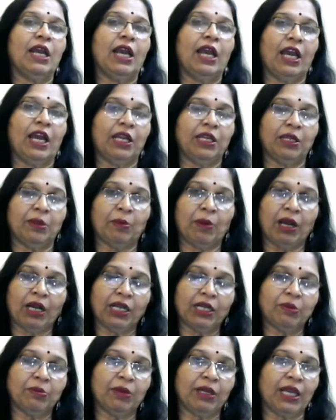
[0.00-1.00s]
and the
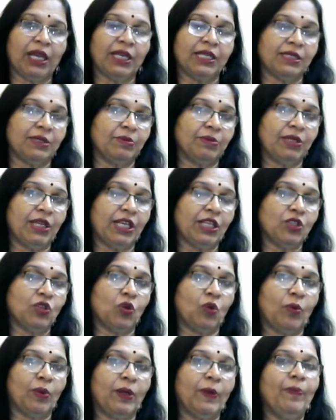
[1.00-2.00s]
market mechanism takes
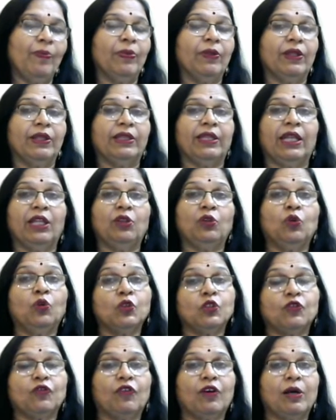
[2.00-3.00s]
over, then
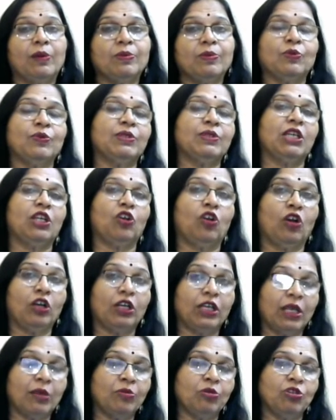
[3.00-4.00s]
those firms which are not
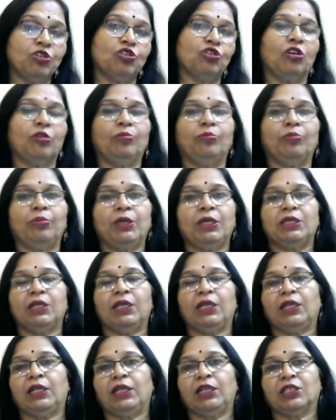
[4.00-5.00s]
able to compete
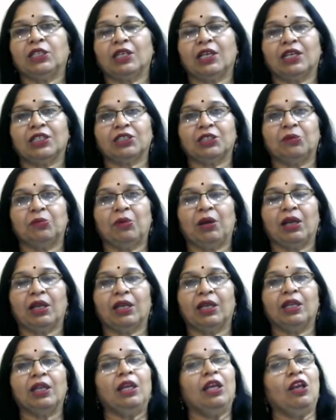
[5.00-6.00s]
in the international
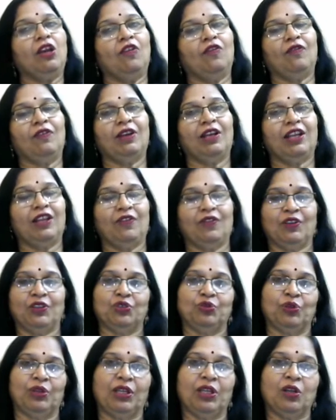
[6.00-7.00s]
market will
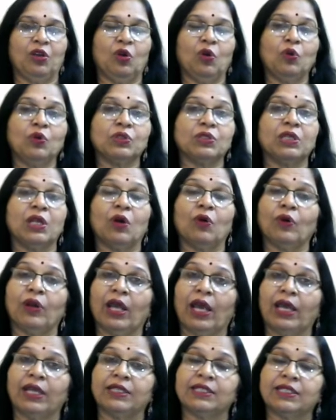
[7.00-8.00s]
eventually close down
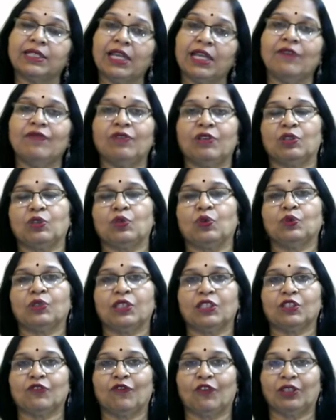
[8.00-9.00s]
and save
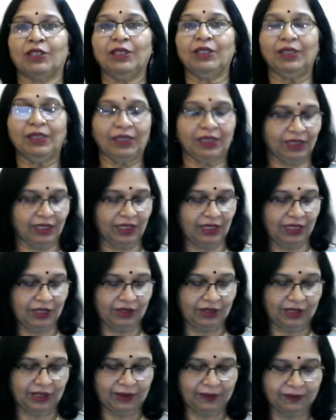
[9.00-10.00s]
resources for the
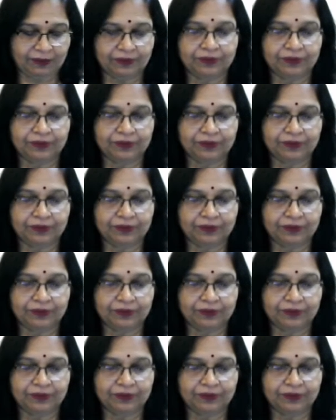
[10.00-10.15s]
country.